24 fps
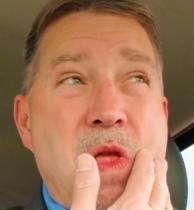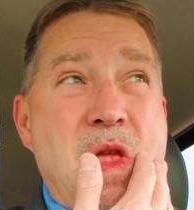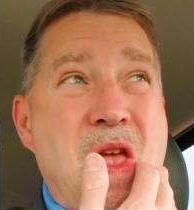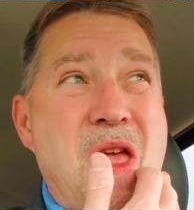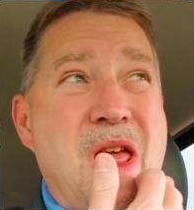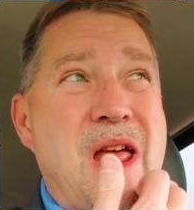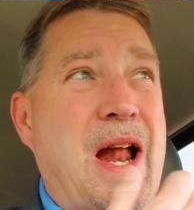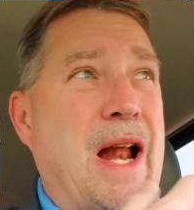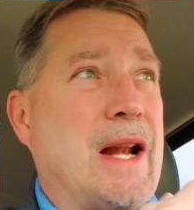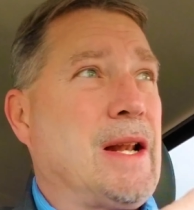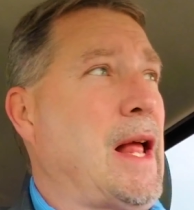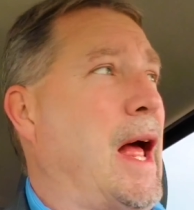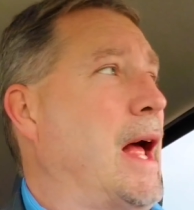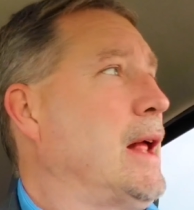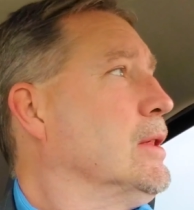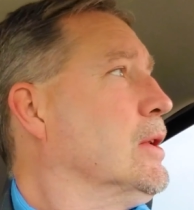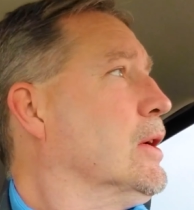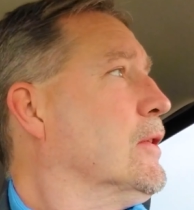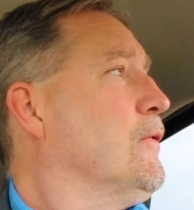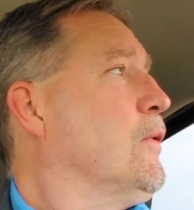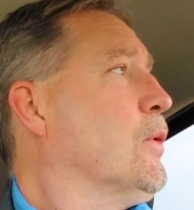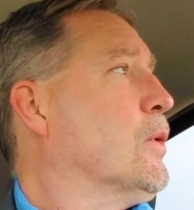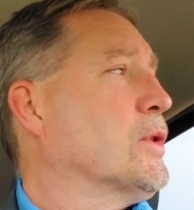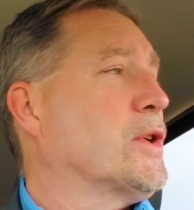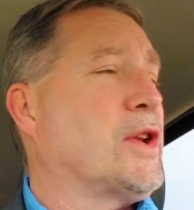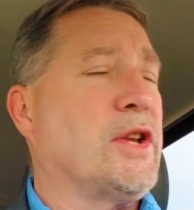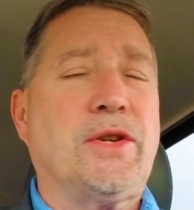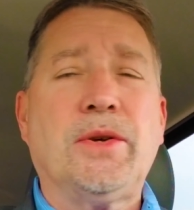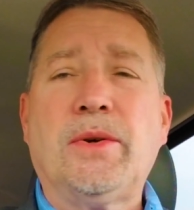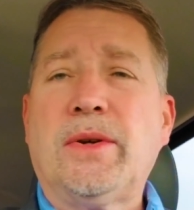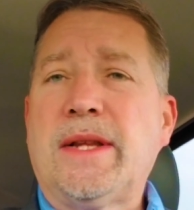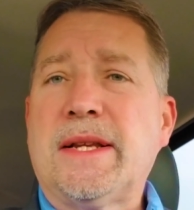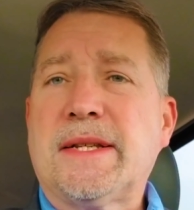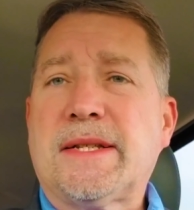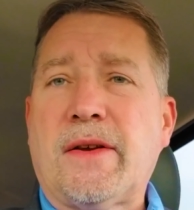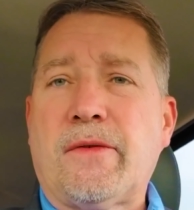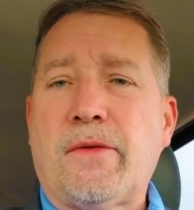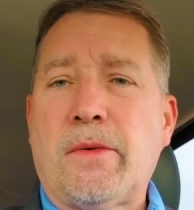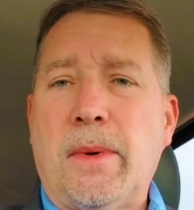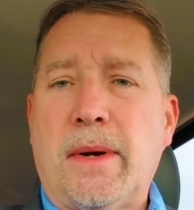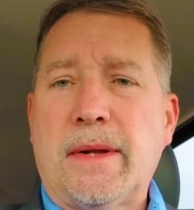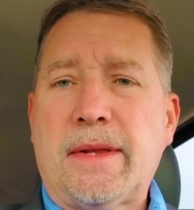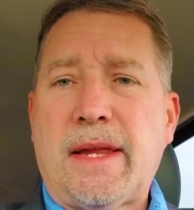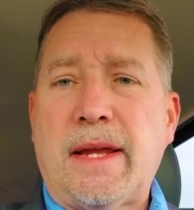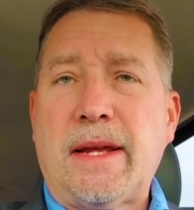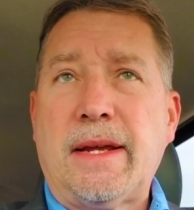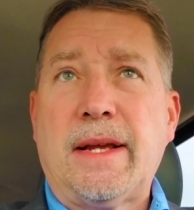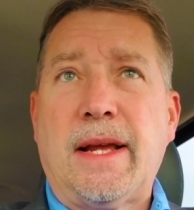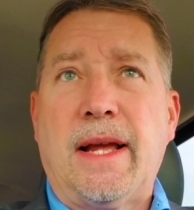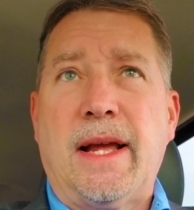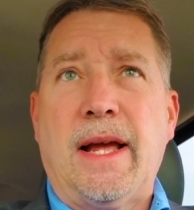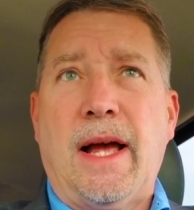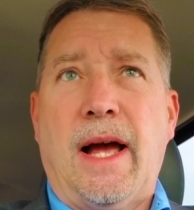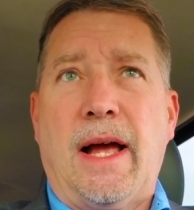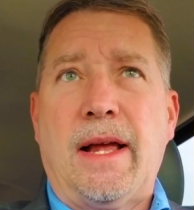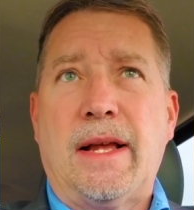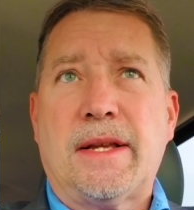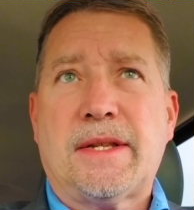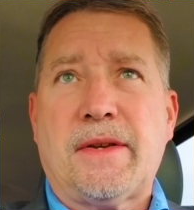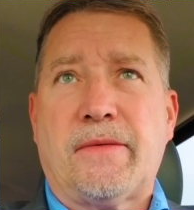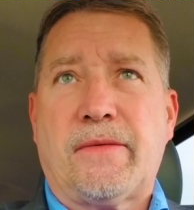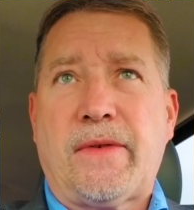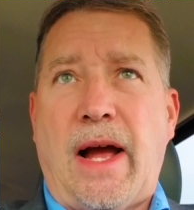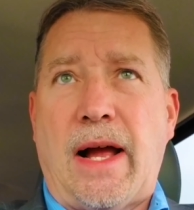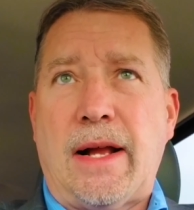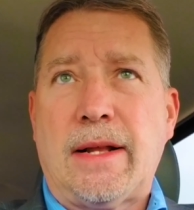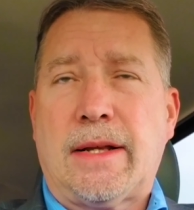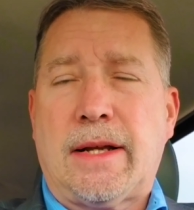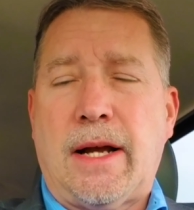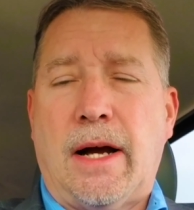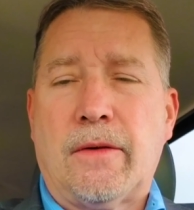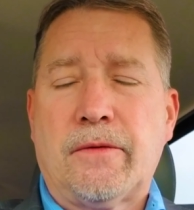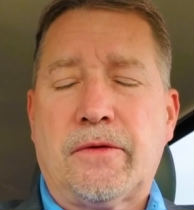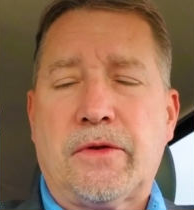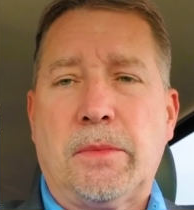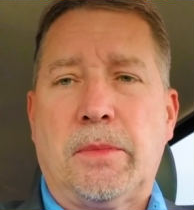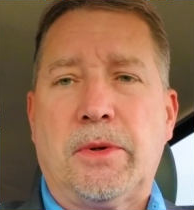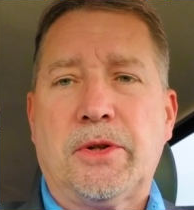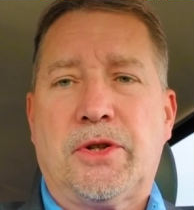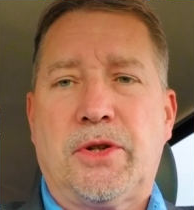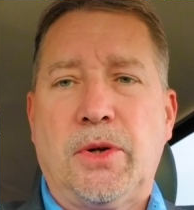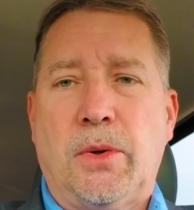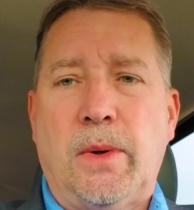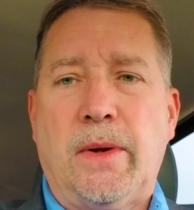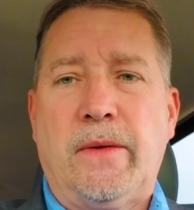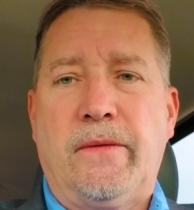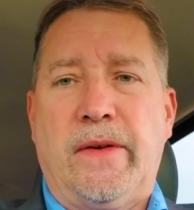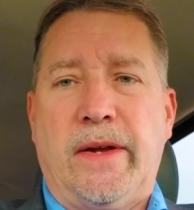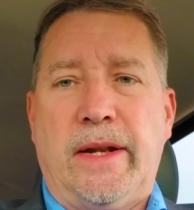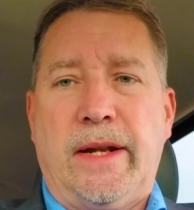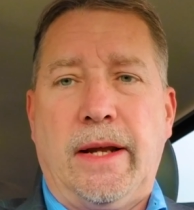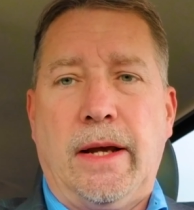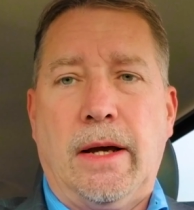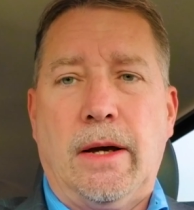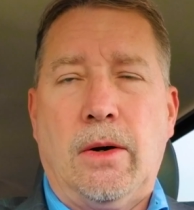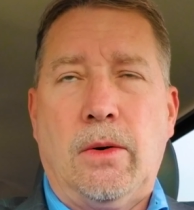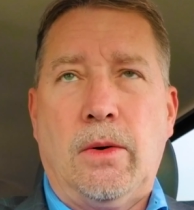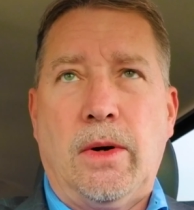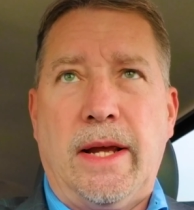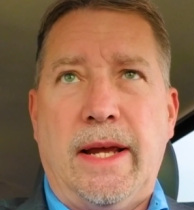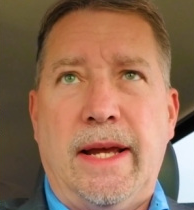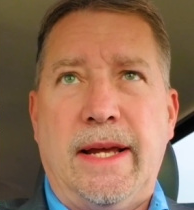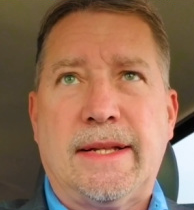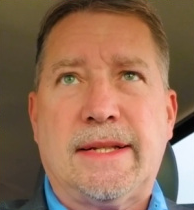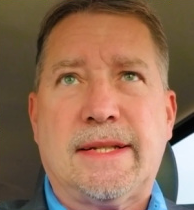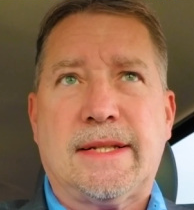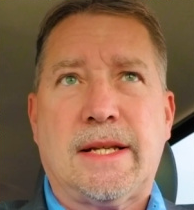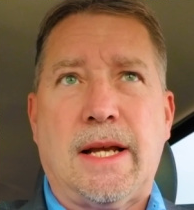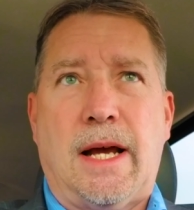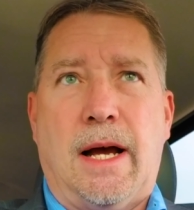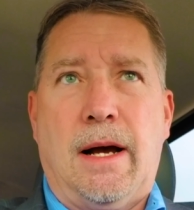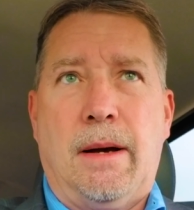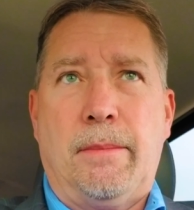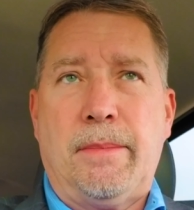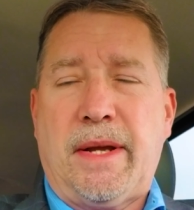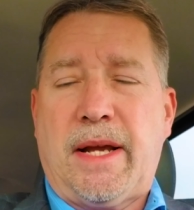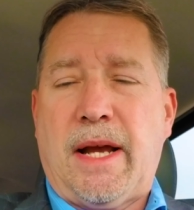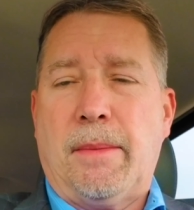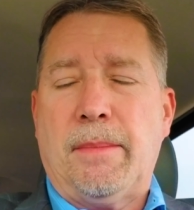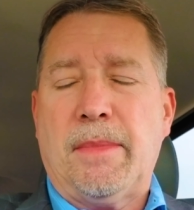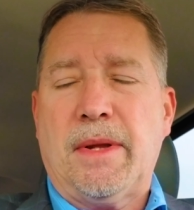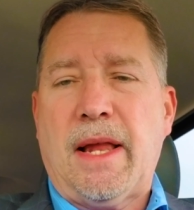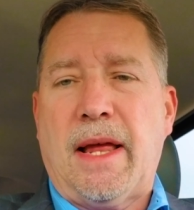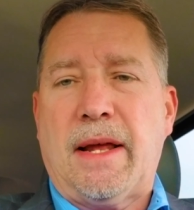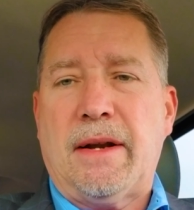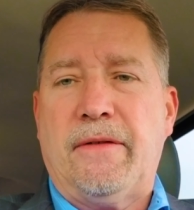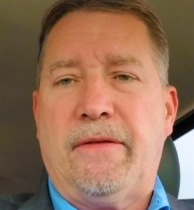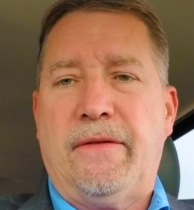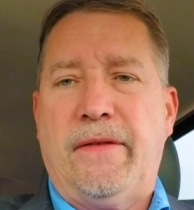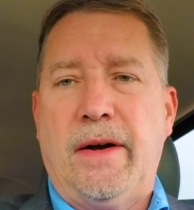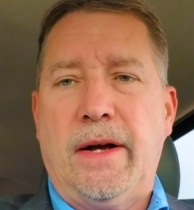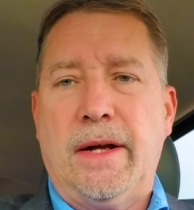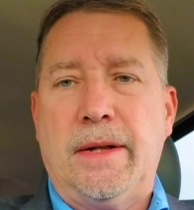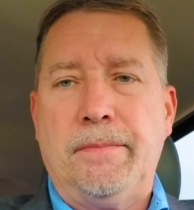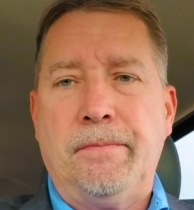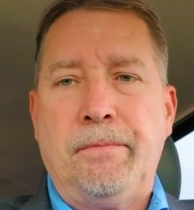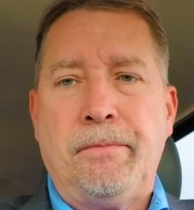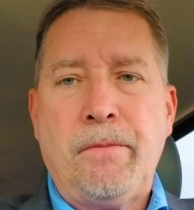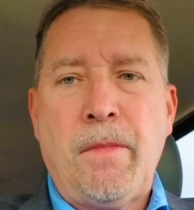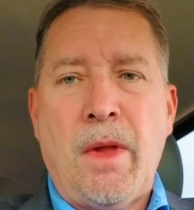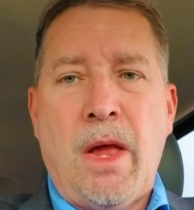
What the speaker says: And I look forward to doing this every month. As I've gotten comfortable doing video, it's become a lot of fun.